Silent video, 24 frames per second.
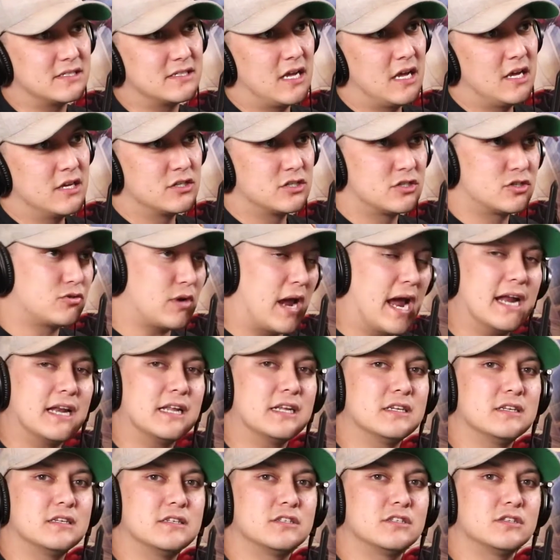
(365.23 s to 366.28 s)

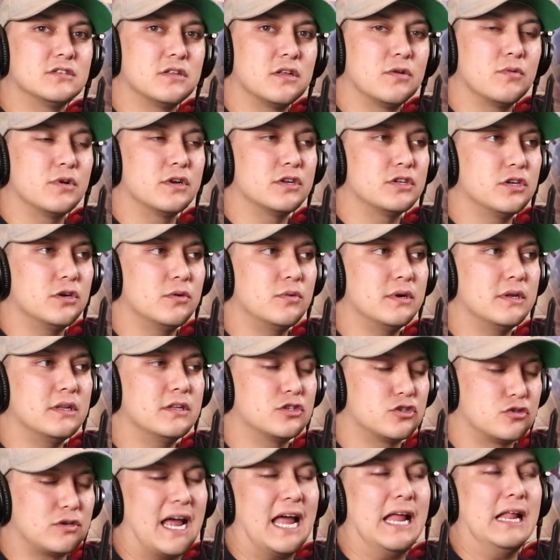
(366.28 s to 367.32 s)
strategies that we're doing,
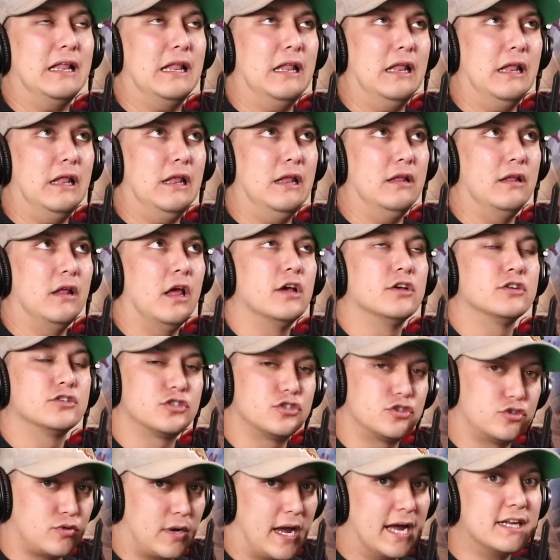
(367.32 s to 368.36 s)

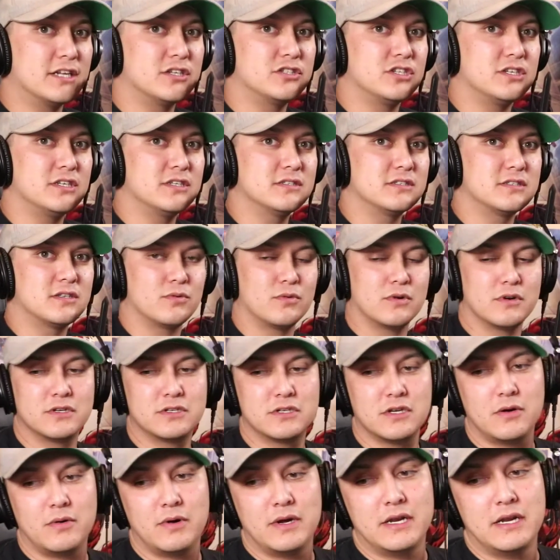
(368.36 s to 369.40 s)
strategies that we're
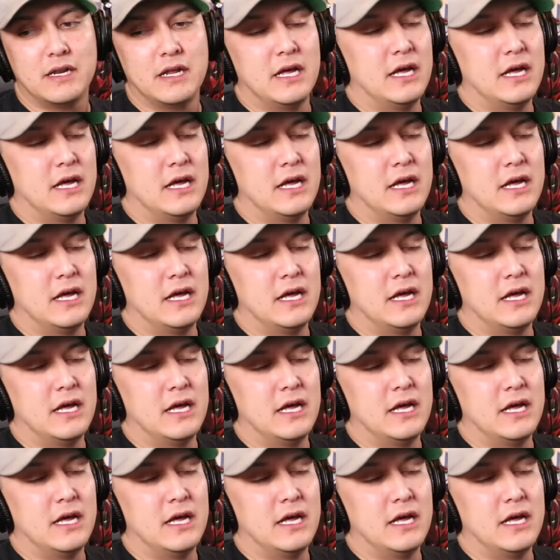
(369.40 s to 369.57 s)
doing.